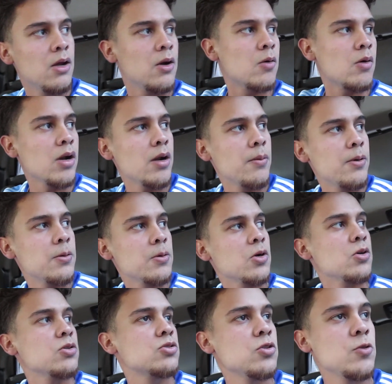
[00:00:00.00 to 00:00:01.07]
Right, I'm gonna
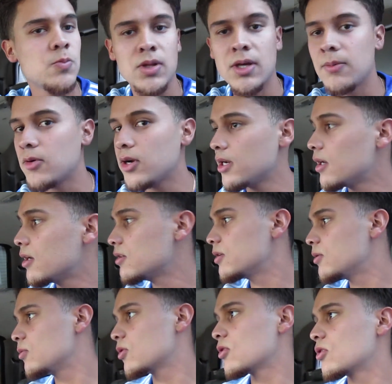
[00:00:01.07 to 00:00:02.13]
go scoop them right now, and
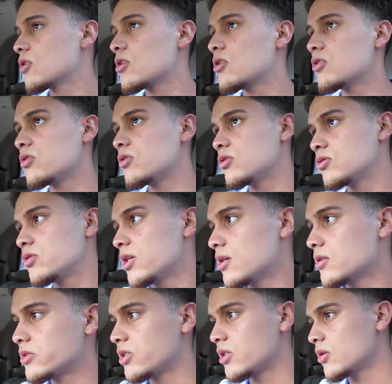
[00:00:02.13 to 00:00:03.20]
then we're gonna go to
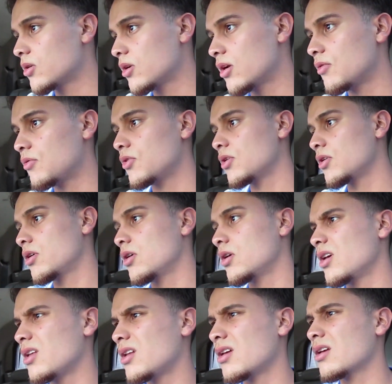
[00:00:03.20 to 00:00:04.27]
downtown Denver,
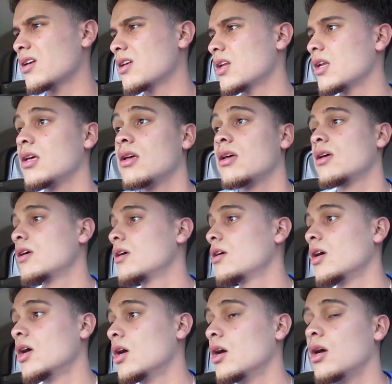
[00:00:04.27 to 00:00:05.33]
and
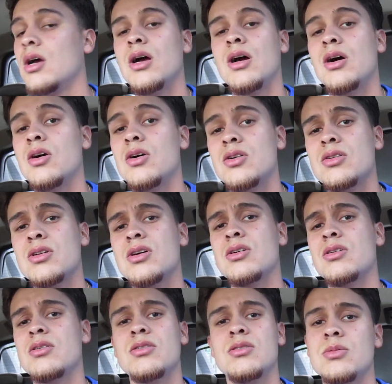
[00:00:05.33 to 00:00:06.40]
I don't
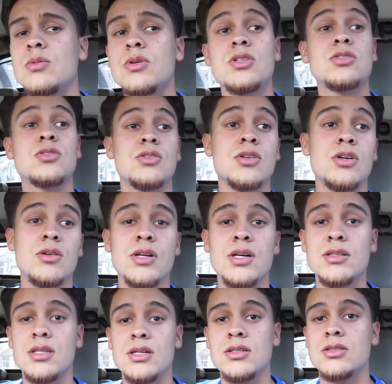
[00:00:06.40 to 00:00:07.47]
know. We just gonna go
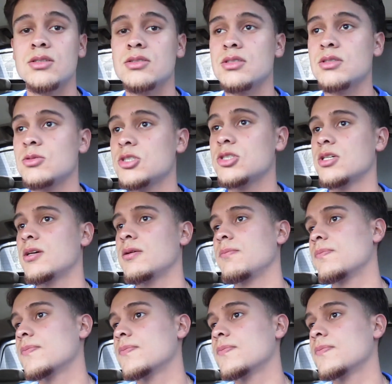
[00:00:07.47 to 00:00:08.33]
down there, see what's up.